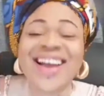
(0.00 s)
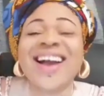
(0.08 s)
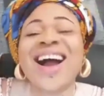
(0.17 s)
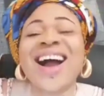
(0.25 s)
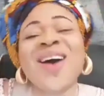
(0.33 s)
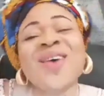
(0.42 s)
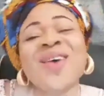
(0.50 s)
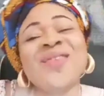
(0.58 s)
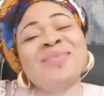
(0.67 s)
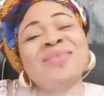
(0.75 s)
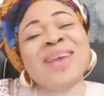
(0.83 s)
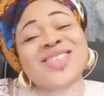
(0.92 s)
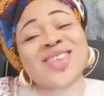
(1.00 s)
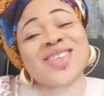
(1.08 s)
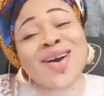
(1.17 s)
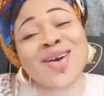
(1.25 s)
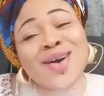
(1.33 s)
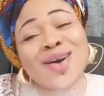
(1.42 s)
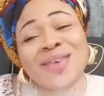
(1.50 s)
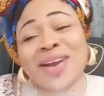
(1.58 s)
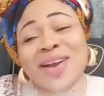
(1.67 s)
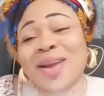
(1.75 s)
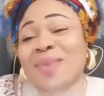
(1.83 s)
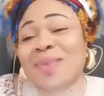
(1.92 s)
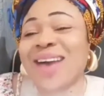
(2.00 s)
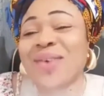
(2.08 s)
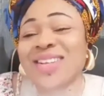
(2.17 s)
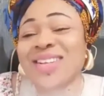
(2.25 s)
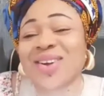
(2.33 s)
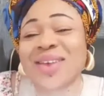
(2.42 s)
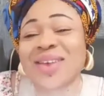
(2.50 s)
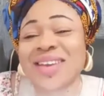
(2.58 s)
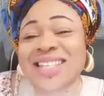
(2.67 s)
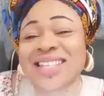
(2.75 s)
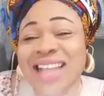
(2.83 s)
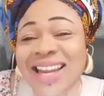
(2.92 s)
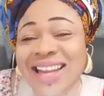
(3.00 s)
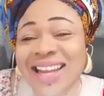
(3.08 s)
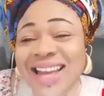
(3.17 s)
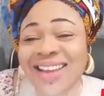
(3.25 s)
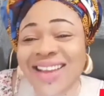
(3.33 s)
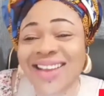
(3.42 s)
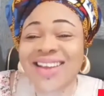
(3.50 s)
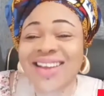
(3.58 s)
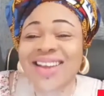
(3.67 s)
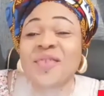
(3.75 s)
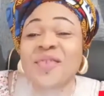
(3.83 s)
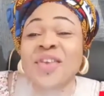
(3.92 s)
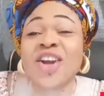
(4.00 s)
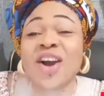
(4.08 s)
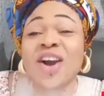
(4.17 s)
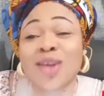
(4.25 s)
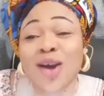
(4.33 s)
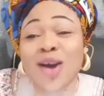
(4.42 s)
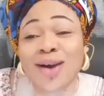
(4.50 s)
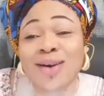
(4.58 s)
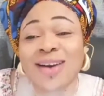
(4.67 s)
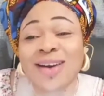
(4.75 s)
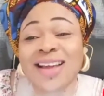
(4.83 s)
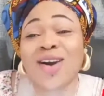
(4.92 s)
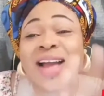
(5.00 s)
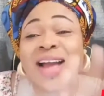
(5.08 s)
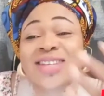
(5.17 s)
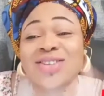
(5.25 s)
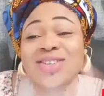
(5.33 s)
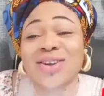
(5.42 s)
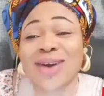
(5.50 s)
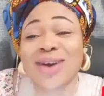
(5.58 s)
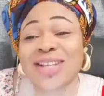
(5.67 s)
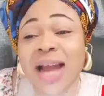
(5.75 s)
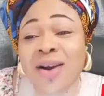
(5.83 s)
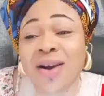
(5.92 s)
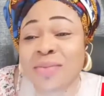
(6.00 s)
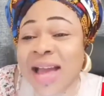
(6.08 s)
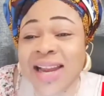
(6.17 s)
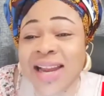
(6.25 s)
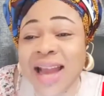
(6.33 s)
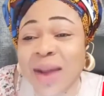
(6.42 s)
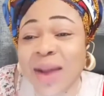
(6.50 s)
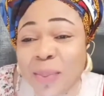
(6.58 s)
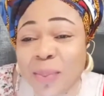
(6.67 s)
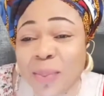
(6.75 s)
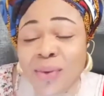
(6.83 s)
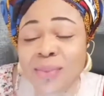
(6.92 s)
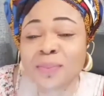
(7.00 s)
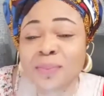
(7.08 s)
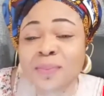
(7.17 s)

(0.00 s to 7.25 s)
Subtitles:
I remember so, but I went to the Tame. If you don't know, it is your head, I don't know, I may like a book.